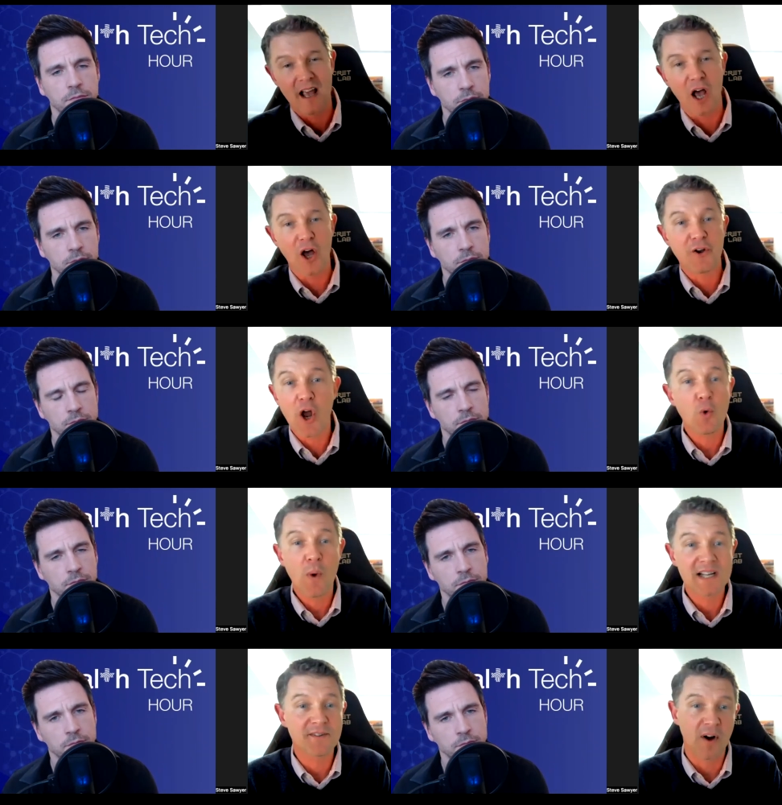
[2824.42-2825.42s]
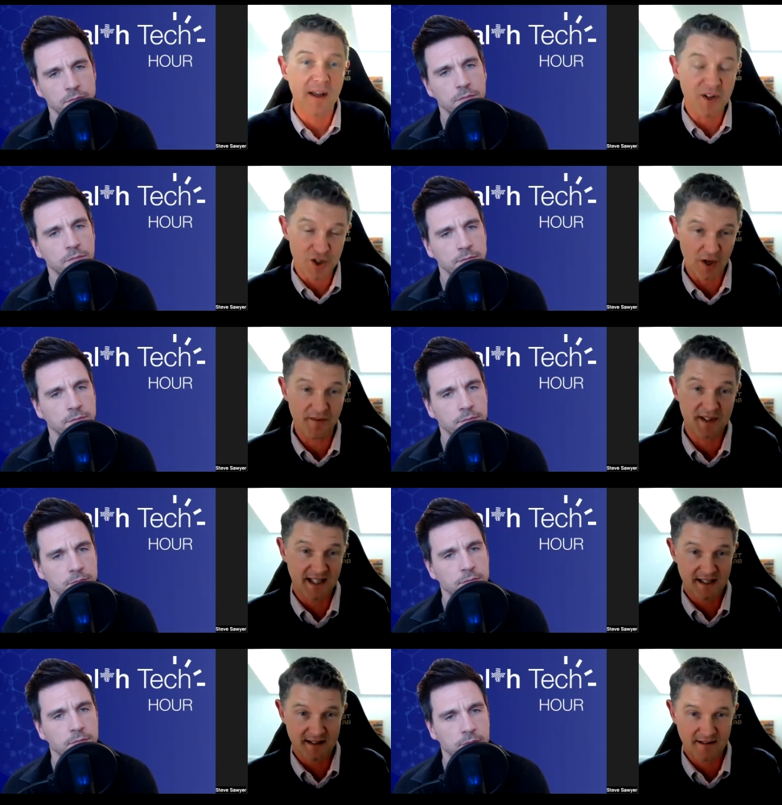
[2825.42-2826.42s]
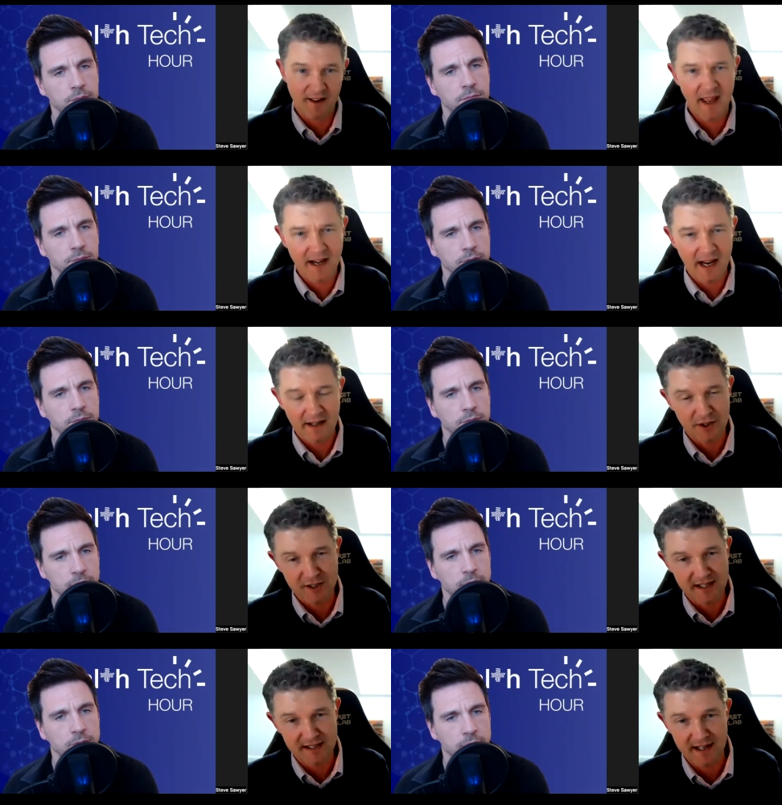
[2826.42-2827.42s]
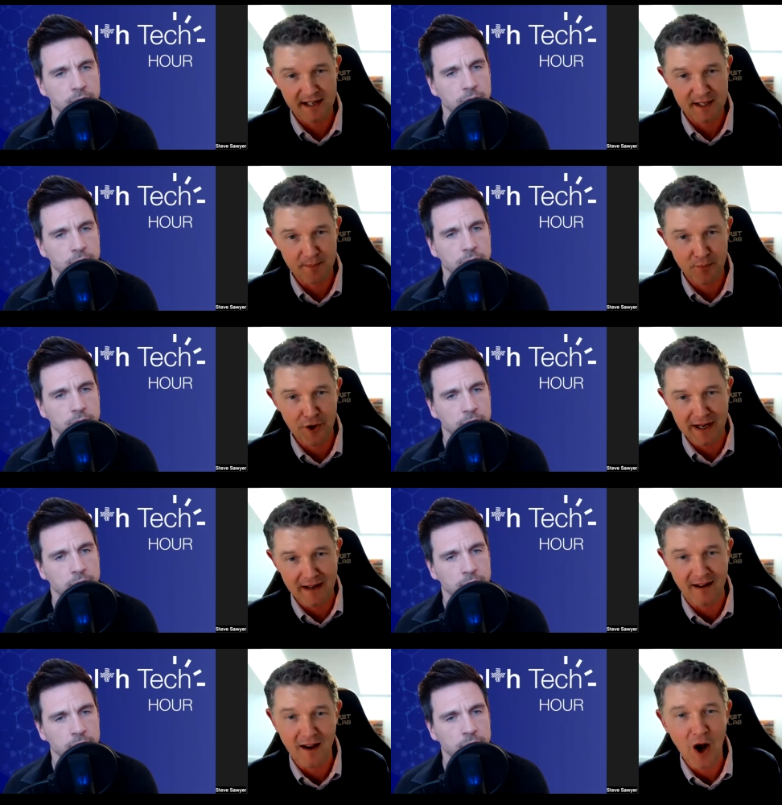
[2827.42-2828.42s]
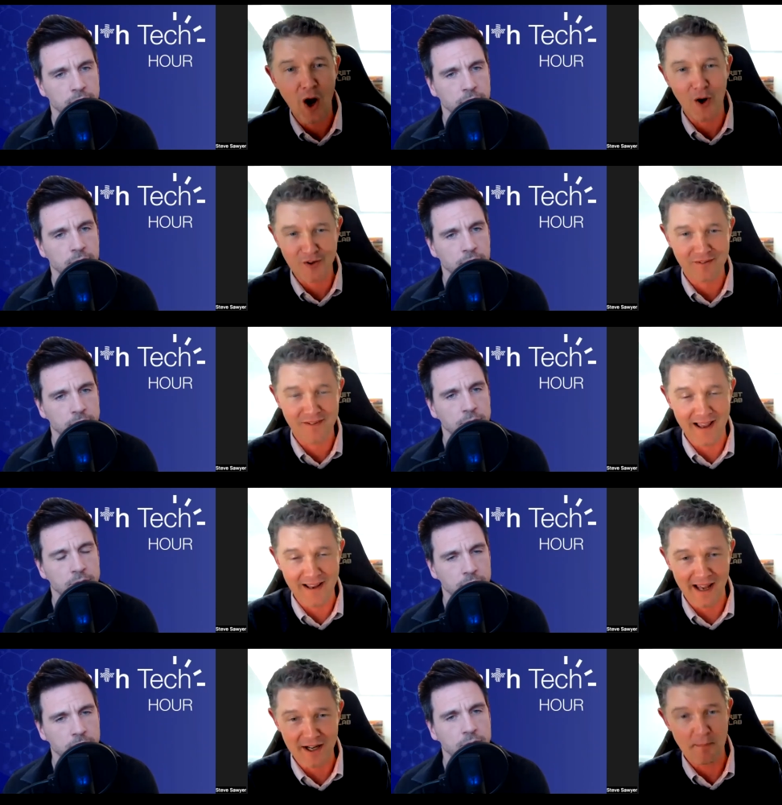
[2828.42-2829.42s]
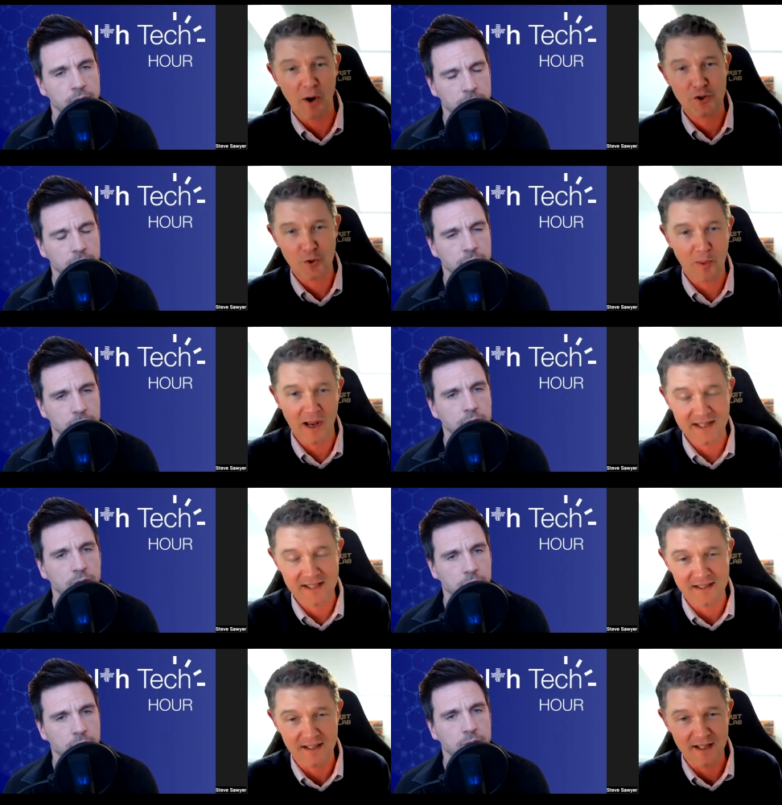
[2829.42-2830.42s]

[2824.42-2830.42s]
Speaker 1: uh, know where to find the services that they need because it's it's a pretty hard and, and emotional place